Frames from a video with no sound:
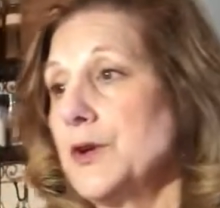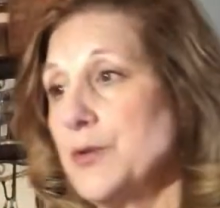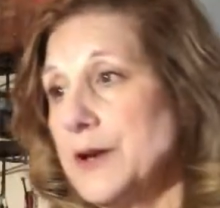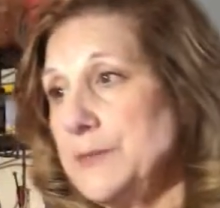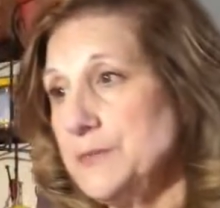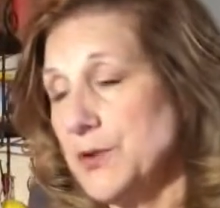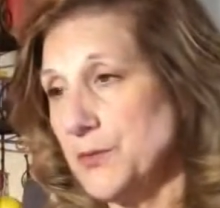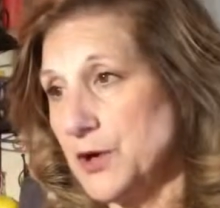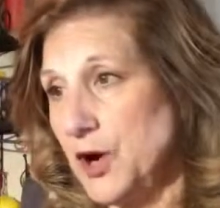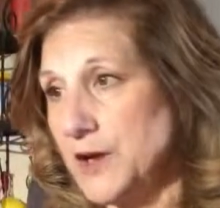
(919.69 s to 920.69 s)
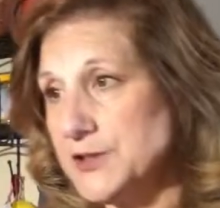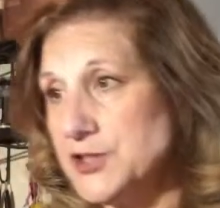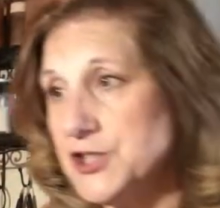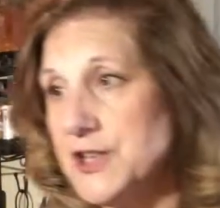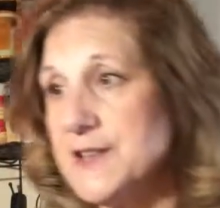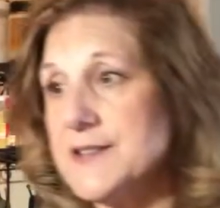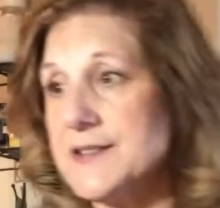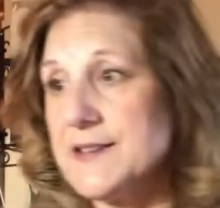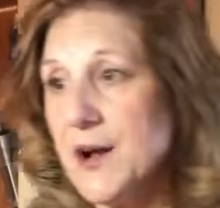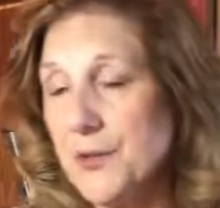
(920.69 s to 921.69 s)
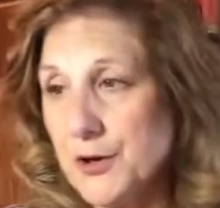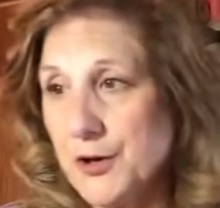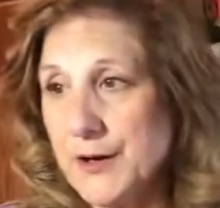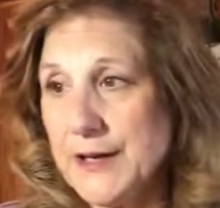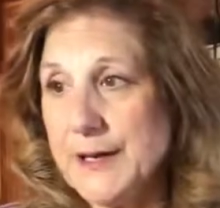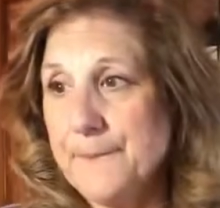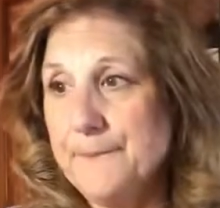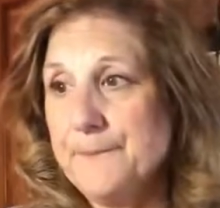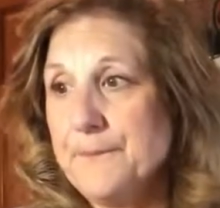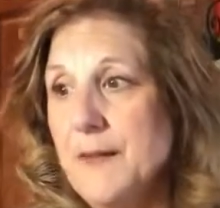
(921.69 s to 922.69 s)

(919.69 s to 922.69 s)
cream, the Ricotta cheese, the sour cream,